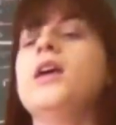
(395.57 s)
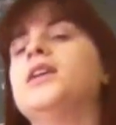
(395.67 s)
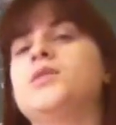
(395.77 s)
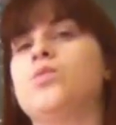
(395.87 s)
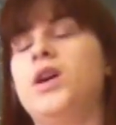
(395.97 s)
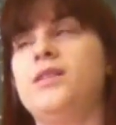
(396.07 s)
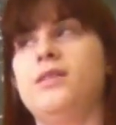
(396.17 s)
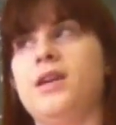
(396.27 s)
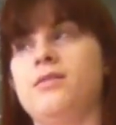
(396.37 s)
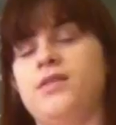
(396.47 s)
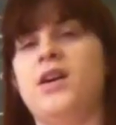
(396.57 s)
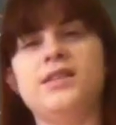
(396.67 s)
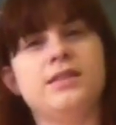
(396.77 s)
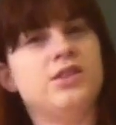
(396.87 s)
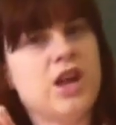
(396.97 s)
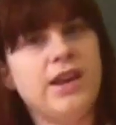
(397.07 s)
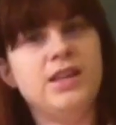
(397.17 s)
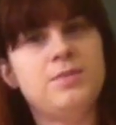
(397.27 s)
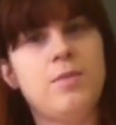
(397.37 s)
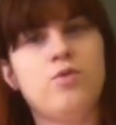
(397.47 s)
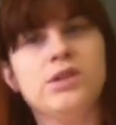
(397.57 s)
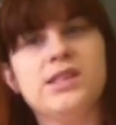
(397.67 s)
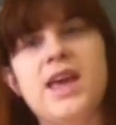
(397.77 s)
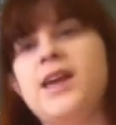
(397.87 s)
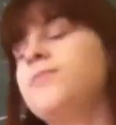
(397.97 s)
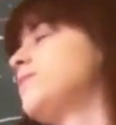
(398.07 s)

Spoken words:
it's what they thought the Chinese people were saying.